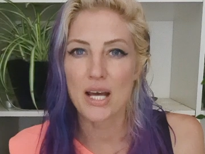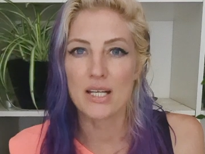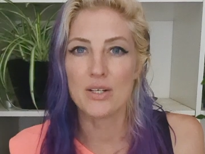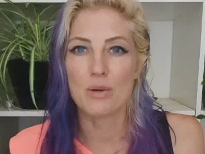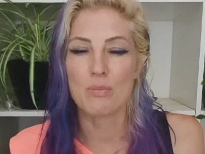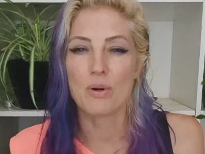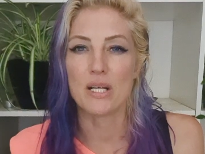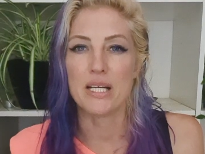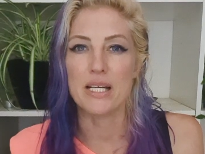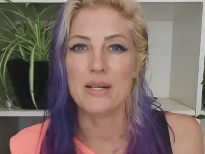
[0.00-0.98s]
that in your
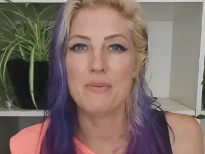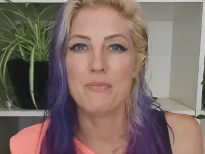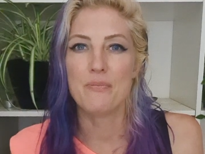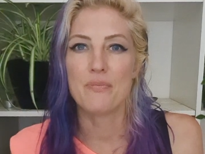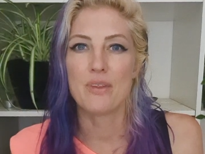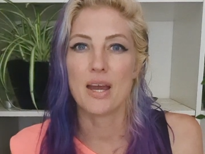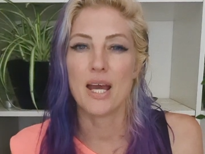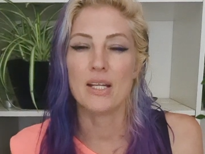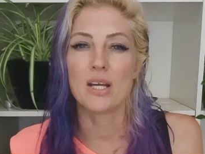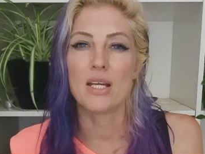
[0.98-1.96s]
body?
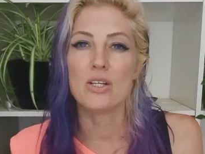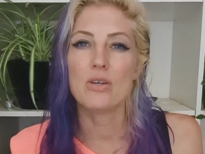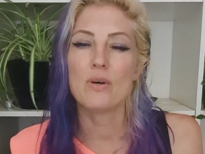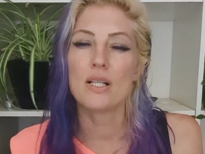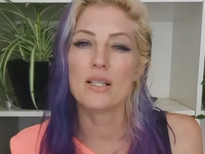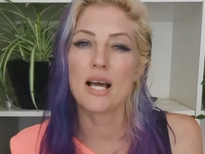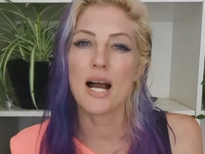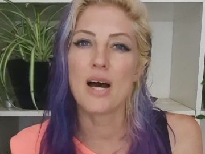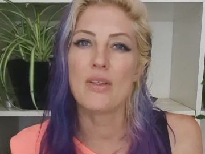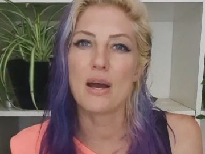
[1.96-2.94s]
And can you
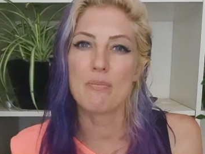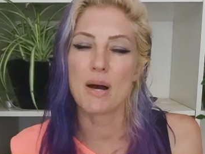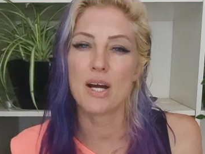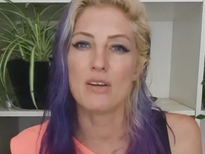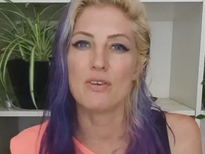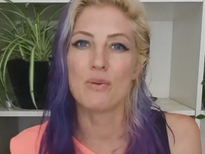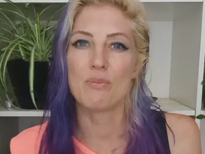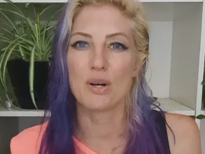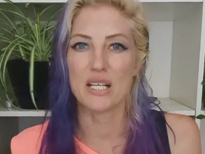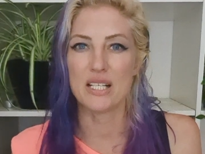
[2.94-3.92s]
allow that part of your
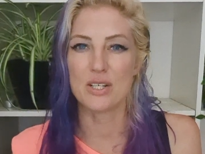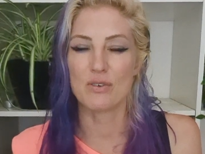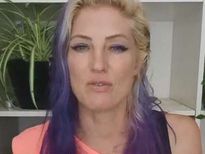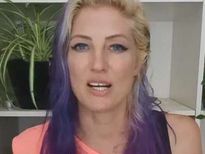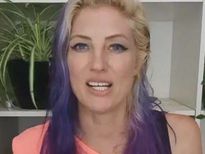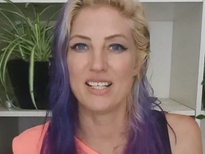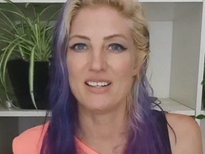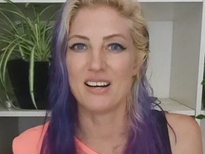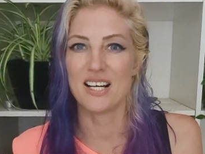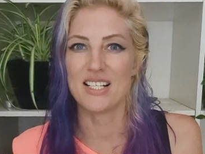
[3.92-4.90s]
body to
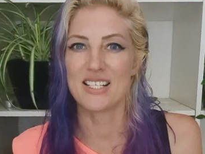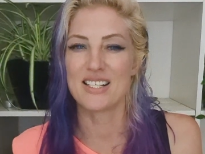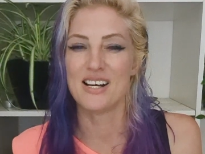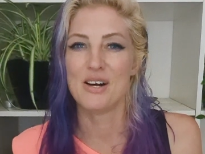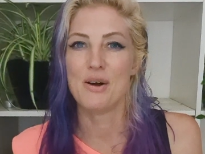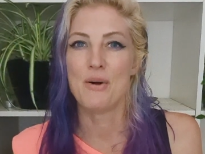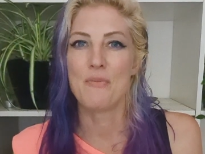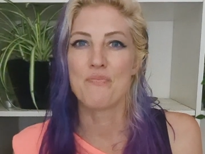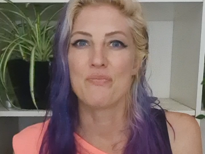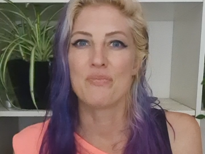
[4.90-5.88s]
recognize
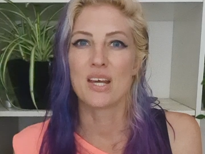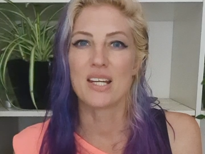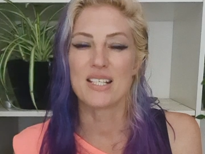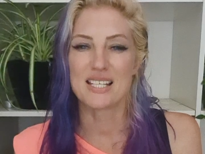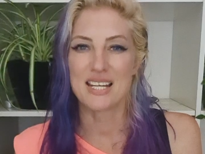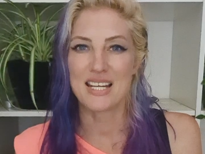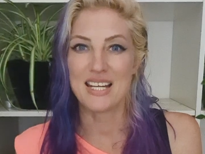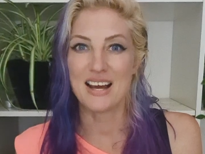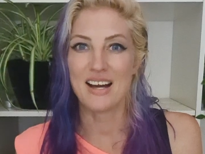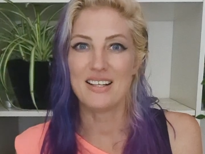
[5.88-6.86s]
that it's
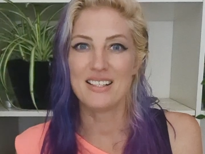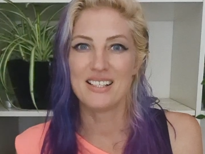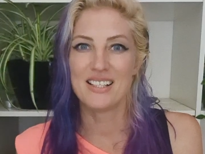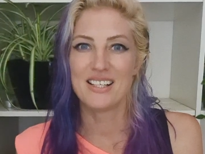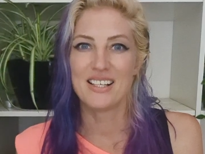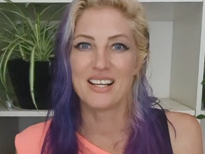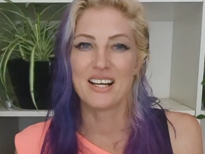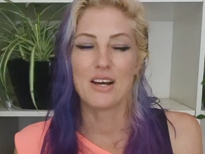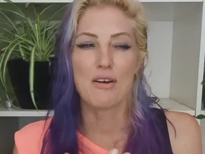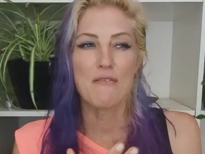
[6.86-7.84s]
here,
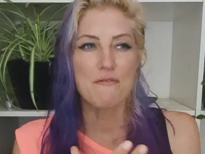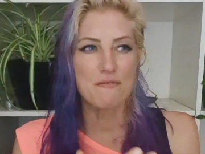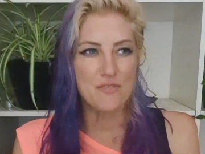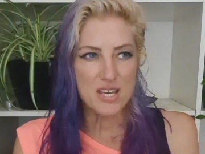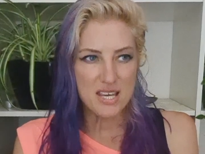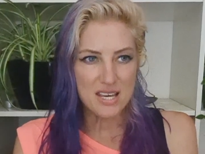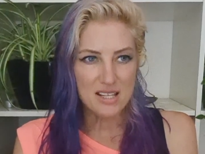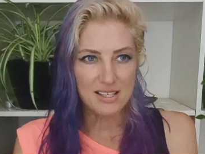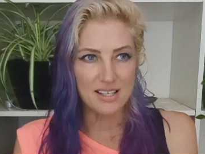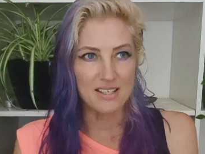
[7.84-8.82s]

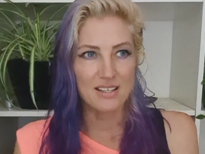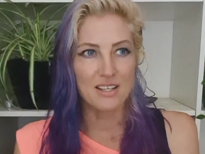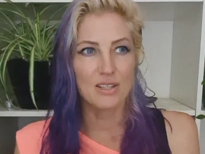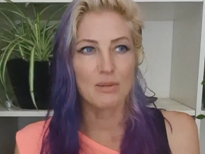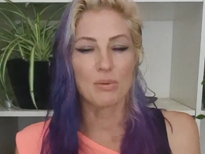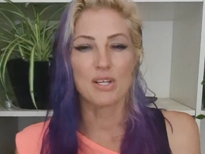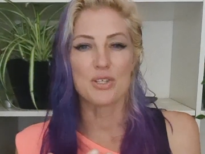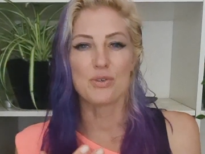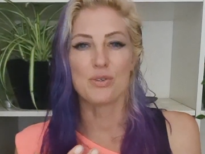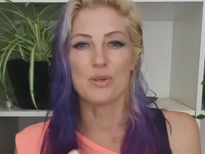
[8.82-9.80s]
feeling the
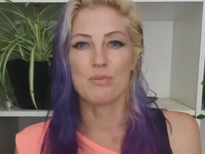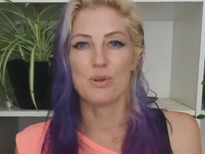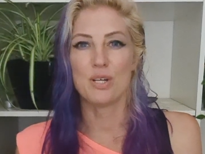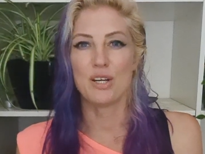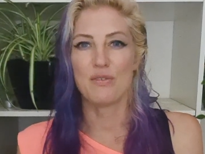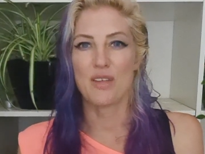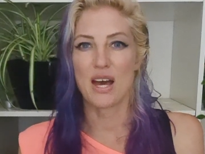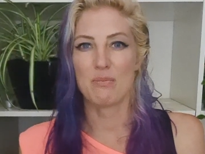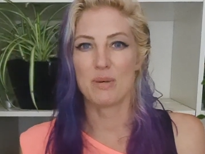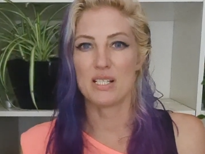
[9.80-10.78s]
pleasure and the beauty of
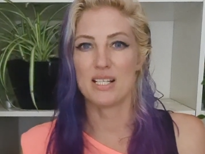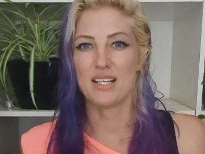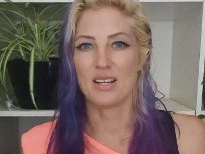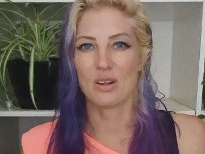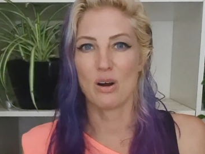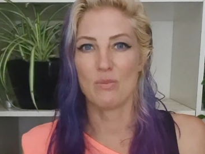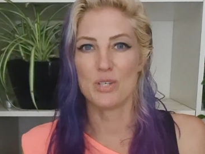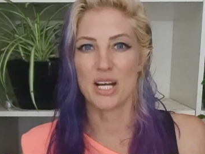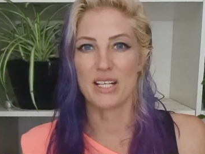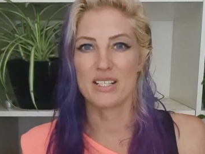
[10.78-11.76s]
that particular
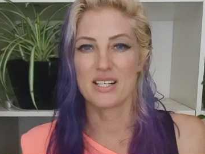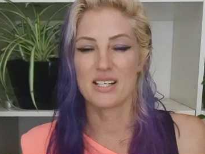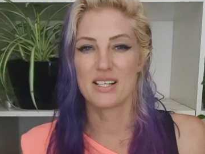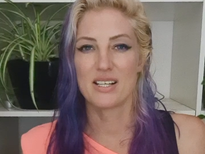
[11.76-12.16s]
object?